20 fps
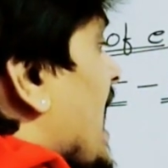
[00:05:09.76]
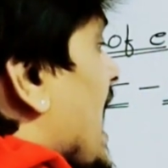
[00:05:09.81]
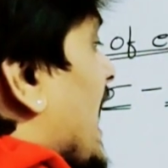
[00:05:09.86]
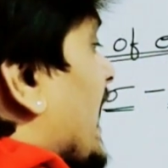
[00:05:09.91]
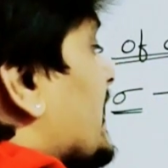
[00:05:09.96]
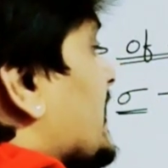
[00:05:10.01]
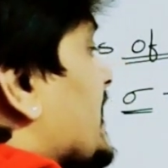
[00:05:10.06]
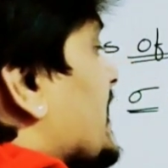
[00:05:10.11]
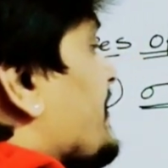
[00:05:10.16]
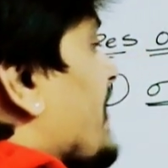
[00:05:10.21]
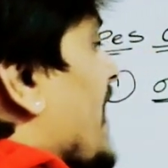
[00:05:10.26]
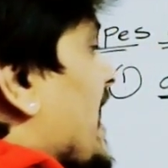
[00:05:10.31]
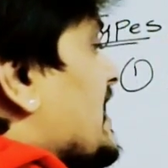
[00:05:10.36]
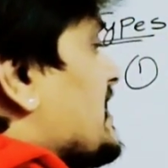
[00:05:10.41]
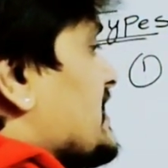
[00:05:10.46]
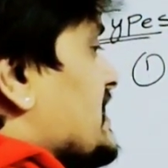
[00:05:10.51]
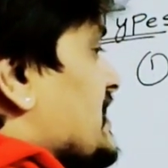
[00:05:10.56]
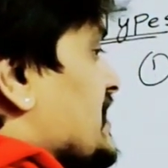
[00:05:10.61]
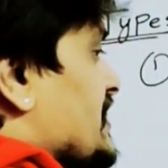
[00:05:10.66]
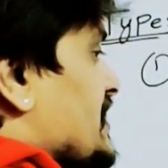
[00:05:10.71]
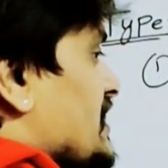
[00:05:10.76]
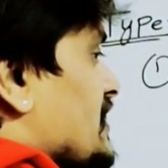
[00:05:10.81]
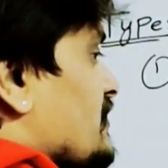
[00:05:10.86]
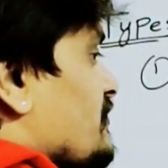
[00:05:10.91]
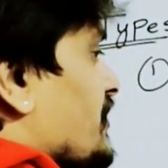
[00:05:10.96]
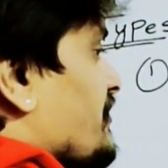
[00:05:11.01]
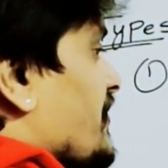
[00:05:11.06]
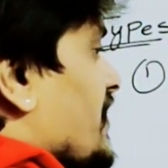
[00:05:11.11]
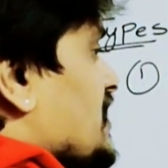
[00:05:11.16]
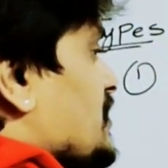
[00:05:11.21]
and the transition
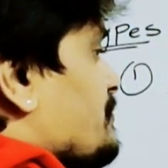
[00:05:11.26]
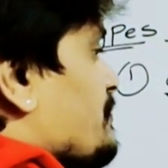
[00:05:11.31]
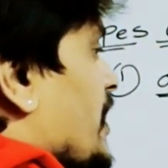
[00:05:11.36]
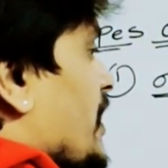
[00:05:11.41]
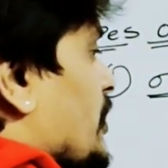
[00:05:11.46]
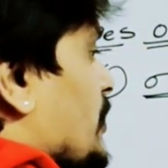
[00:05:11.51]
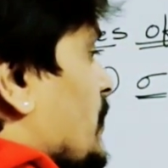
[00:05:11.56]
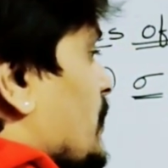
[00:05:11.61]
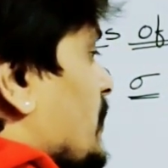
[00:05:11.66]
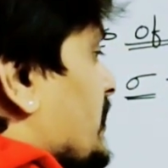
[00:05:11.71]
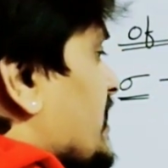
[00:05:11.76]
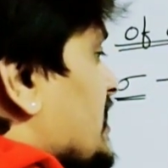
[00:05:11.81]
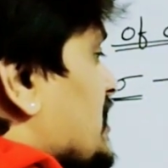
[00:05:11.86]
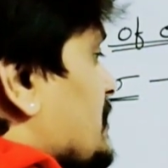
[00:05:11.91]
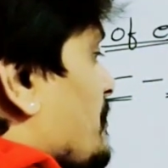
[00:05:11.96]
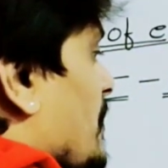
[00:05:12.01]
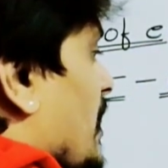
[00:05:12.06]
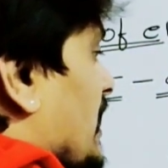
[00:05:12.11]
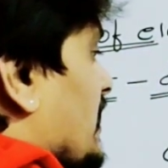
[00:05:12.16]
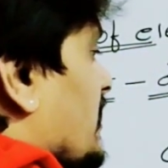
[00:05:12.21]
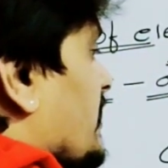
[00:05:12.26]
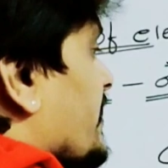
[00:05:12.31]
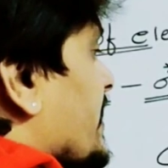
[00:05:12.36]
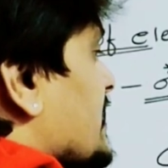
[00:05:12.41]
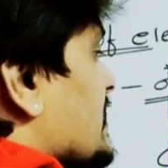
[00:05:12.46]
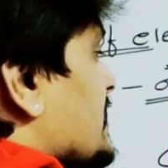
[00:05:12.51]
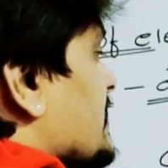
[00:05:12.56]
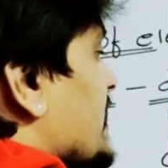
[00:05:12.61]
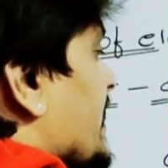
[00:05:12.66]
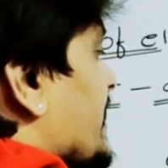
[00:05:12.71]
with respect to this particular
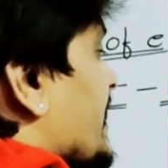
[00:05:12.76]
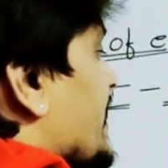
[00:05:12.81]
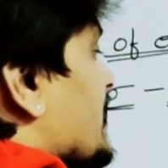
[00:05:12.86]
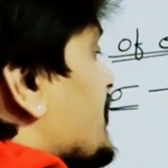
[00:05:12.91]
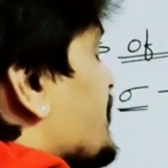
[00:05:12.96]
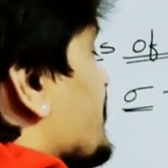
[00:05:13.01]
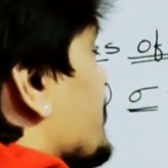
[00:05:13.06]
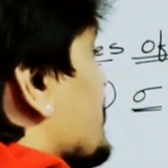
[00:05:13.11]
excitation